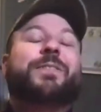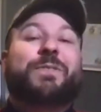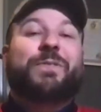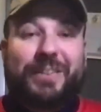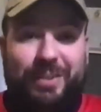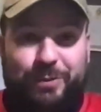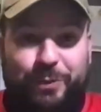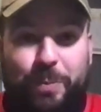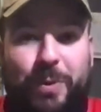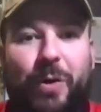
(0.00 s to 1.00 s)
this is
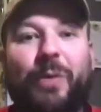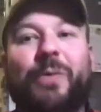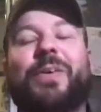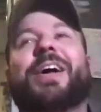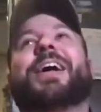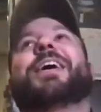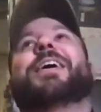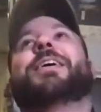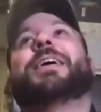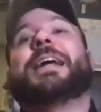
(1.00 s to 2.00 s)
football.
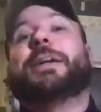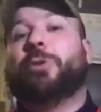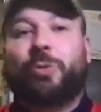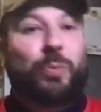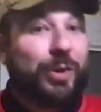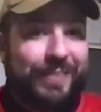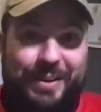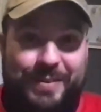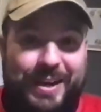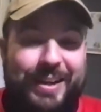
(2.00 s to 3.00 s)
It doesn't work
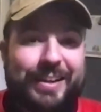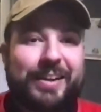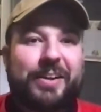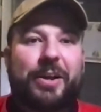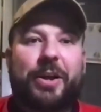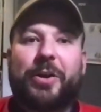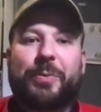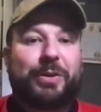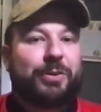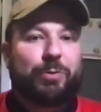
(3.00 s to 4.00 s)
like that.
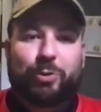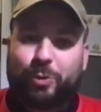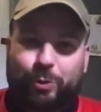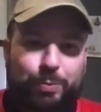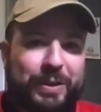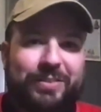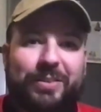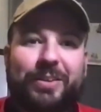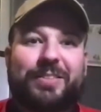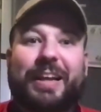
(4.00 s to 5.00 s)
It's a results
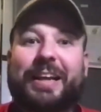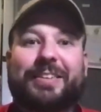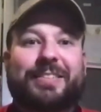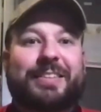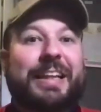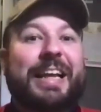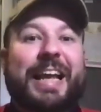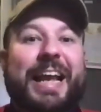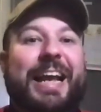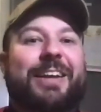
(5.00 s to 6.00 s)
business.
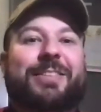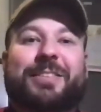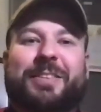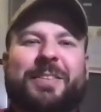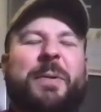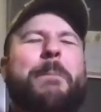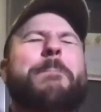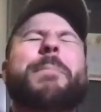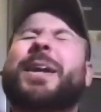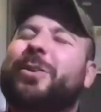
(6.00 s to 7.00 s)
It's
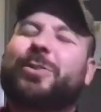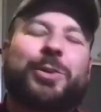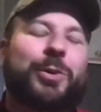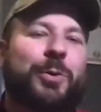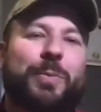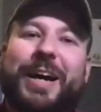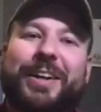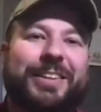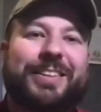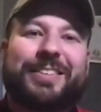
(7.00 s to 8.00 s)
minuscule
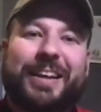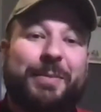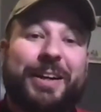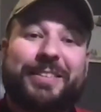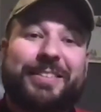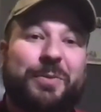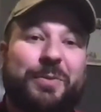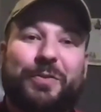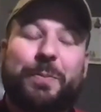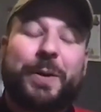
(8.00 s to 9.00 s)
margins, like Mark said,
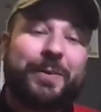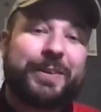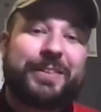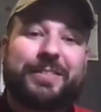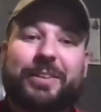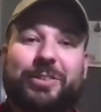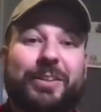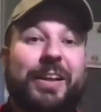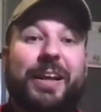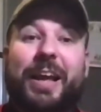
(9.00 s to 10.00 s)
with the penalty
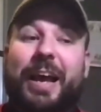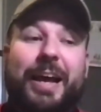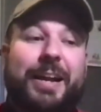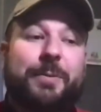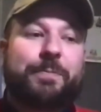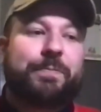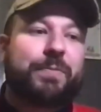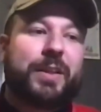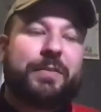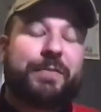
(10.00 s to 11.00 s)
decisions. And
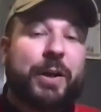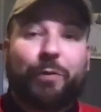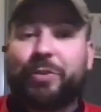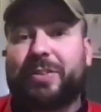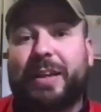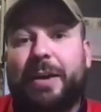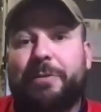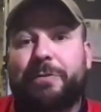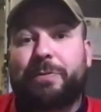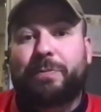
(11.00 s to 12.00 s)
they obviously
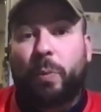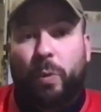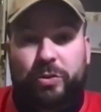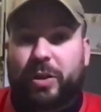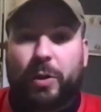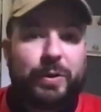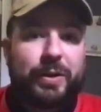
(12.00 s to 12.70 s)
they want to go a